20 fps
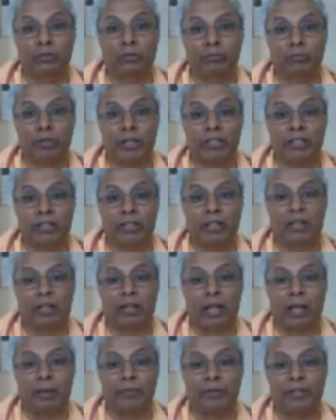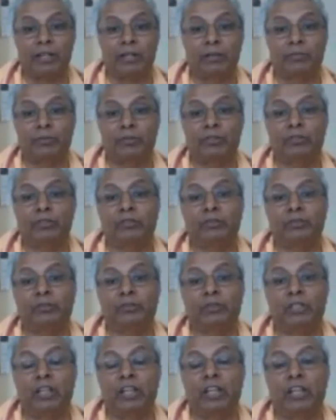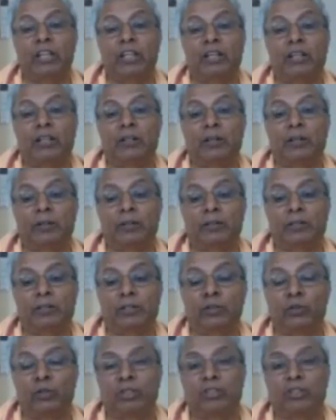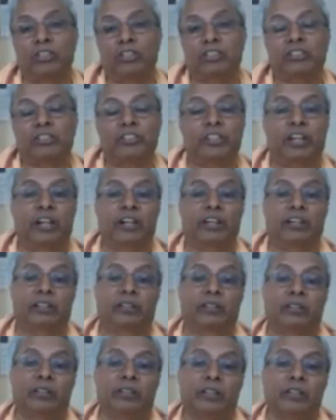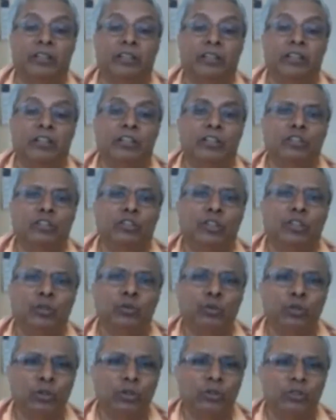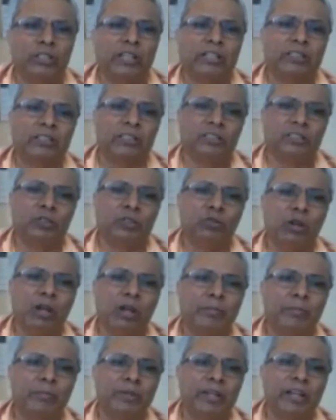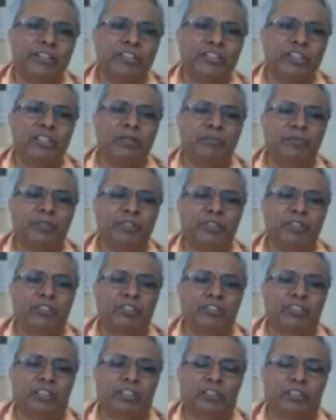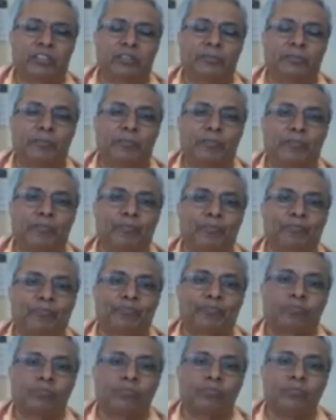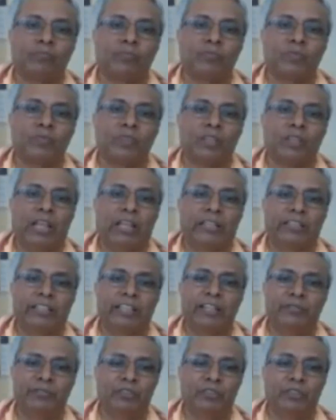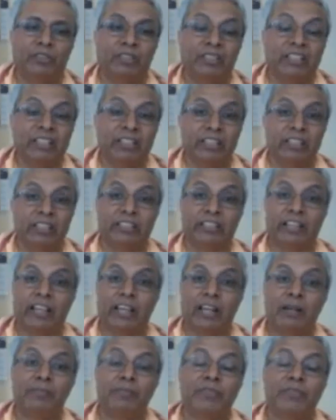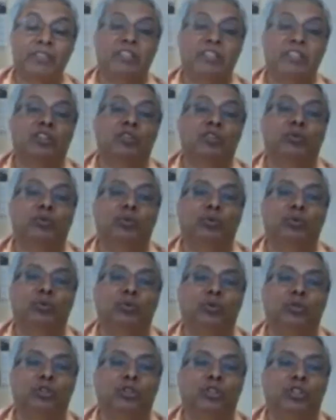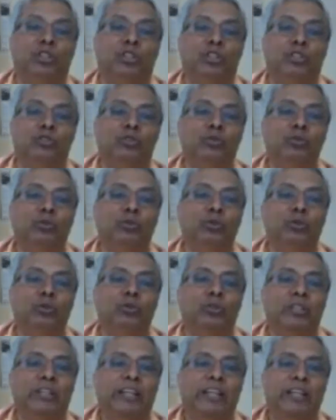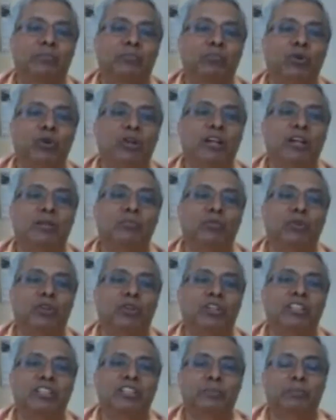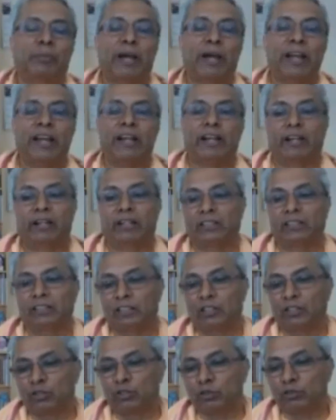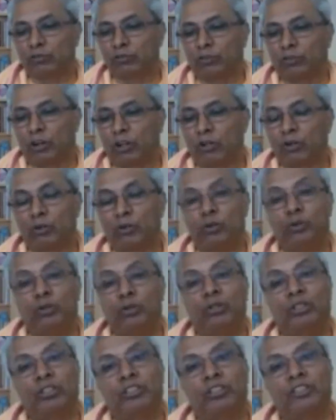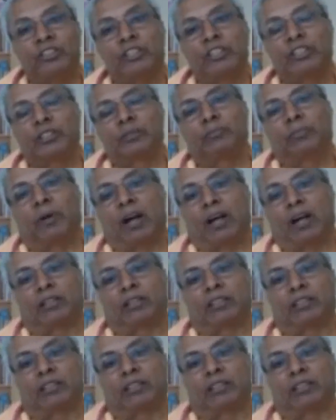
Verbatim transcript: made available during this journey. So you know that you have achieved these things. And therefore, it helps you to get more and more inspired to follow this path.